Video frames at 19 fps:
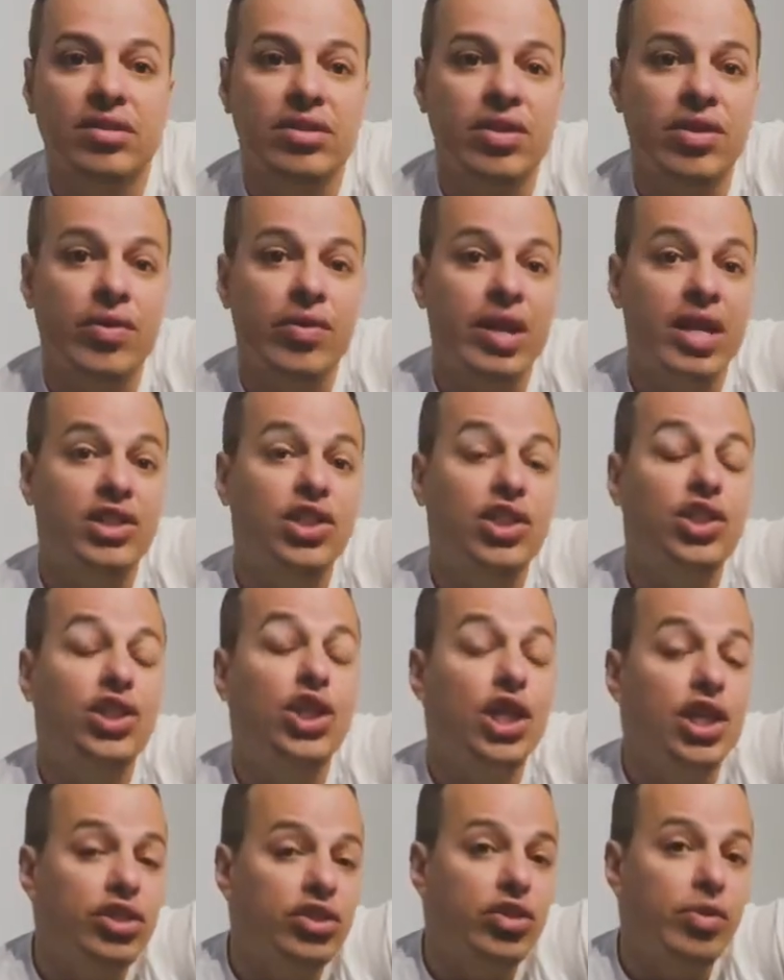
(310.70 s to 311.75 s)
you're gonna
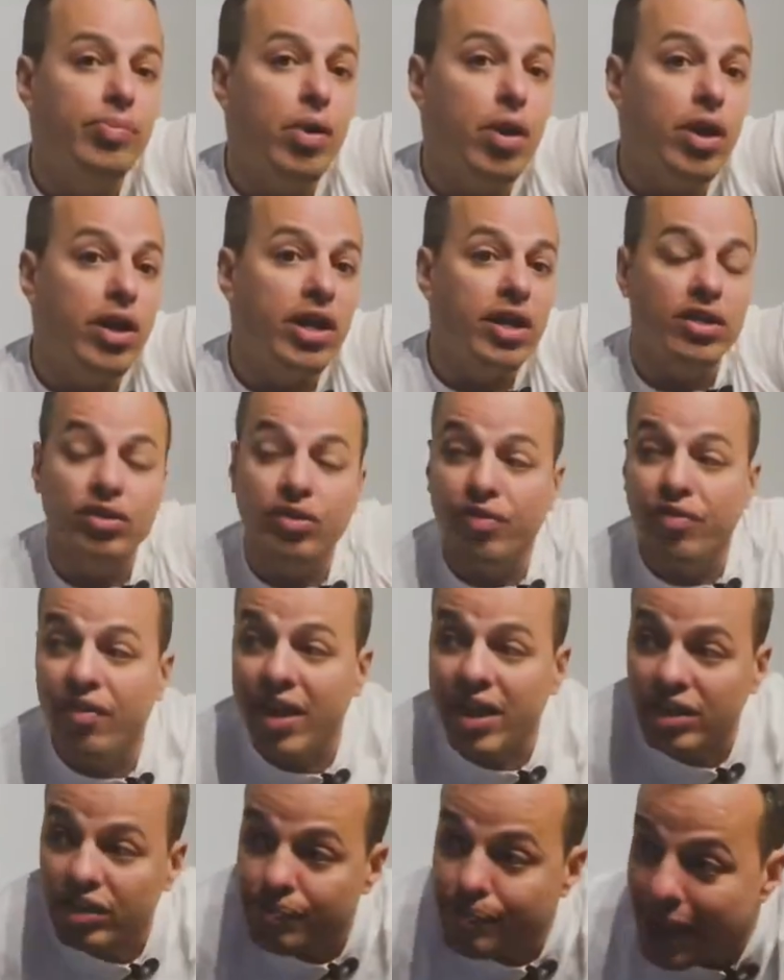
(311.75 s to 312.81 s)
adjust your body to
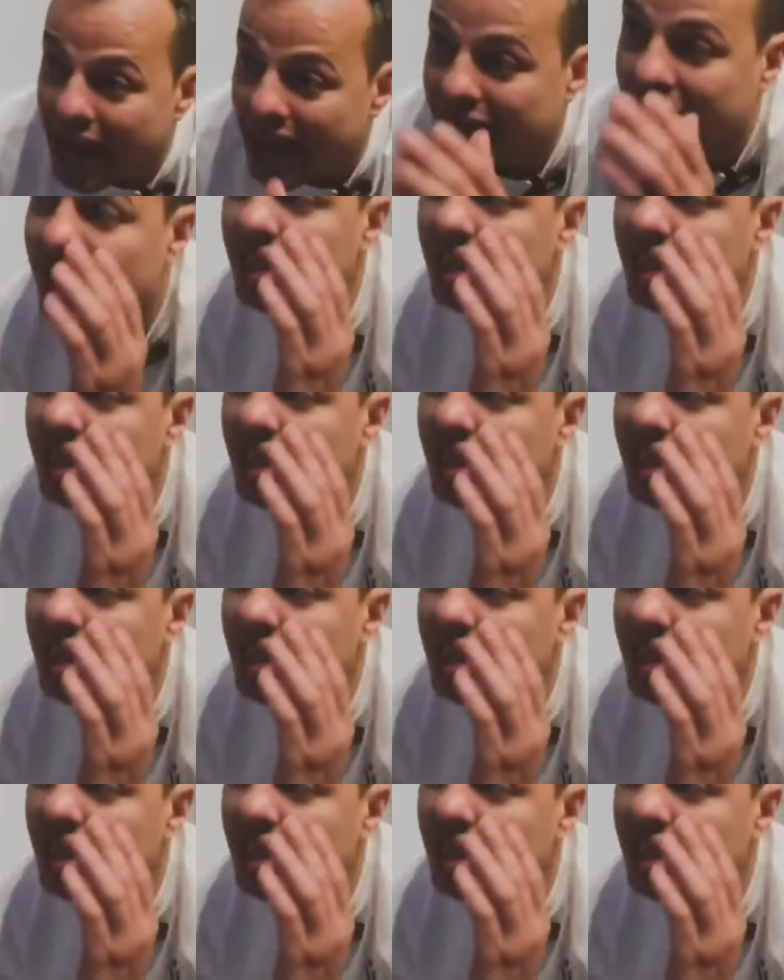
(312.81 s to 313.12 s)
face back in